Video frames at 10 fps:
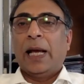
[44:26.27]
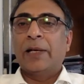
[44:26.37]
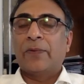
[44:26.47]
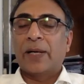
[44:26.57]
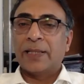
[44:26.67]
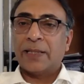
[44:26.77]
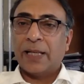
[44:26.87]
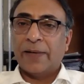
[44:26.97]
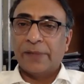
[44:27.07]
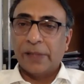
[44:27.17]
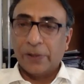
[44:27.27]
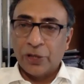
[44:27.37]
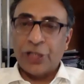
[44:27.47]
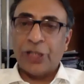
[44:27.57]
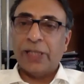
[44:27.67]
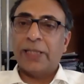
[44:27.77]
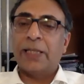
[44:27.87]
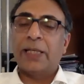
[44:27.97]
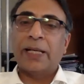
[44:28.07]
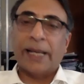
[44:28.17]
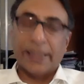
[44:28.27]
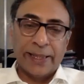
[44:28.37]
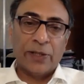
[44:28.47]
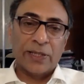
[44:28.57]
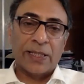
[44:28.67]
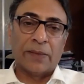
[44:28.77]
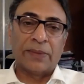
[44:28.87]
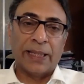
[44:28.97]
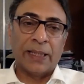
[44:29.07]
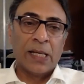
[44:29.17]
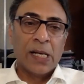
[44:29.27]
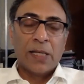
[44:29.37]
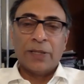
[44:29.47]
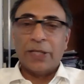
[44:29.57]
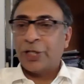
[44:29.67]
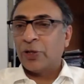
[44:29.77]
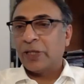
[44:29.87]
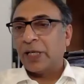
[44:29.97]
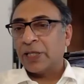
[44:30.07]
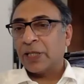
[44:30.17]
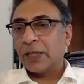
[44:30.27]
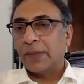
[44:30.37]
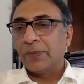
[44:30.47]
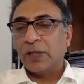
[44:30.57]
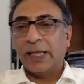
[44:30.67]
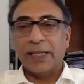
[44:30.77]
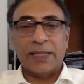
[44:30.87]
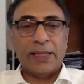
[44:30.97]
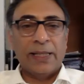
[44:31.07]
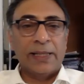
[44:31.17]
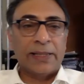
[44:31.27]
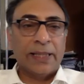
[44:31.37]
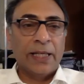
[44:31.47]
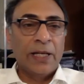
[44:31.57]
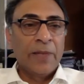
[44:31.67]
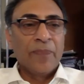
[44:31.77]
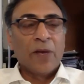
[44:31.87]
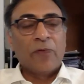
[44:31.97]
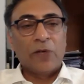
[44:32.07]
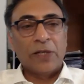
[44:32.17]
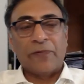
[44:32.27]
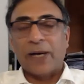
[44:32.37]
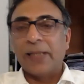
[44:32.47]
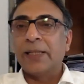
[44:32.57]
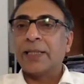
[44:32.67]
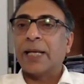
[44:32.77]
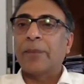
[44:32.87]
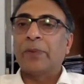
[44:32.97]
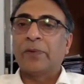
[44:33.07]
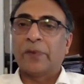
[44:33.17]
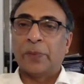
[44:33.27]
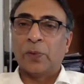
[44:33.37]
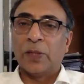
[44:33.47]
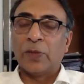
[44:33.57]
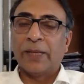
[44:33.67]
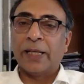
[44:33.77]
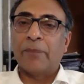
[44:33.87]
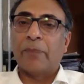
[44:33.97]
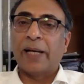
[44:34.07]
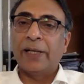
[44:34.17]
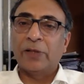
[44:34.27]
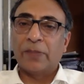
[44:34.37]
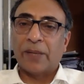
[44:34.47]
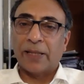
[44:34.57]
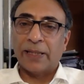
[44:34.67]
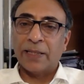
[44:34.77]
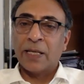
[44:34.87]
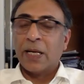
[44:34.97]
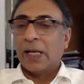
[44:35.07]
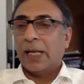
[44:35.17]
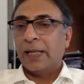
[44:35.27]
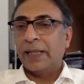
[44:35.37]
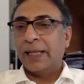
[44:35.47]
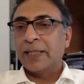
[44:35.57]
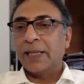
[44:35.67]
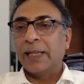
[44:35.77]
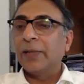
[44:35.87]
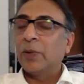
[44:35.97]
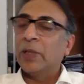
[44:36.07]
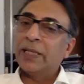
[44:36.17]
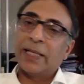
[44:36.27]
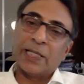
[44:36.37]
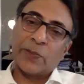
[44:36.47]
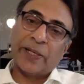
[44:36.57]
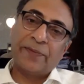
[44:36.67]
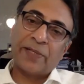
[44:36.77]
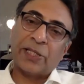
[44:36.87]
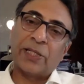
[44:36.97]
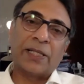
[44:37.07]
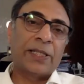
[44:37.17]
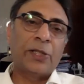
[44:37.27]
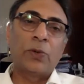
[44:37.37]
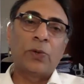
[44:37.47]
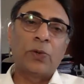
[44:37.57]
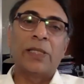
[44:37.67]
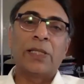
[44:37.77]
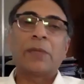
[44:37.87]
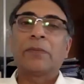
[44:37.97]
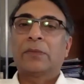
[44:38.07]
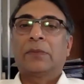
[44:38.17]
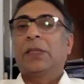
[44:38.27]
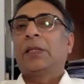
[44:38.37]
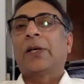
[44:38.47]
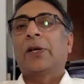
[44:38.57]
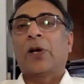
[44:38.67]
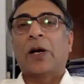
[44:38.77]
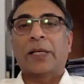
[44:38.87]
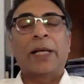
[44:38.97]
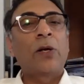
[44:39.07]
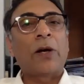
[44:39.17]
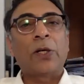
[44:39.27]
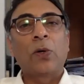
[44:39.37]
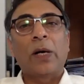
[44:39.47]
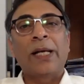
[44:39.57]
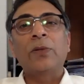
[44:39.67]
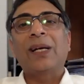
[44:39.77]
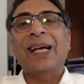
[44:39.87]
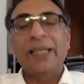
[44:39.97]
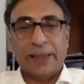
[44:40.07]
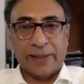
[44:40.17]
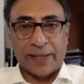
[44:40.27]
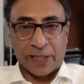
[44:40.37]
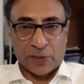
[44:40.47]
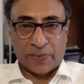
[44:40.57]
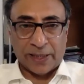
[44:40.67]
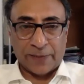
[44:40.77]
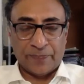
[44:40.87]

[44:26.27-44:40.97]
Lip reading: And once they have negotiated and agreed on something, they should just come to the NCLT for the final stamp of approval to make it binding on the parties. And the NCLT only satisfy if Section 32 is done or not, and not go into any other aspect.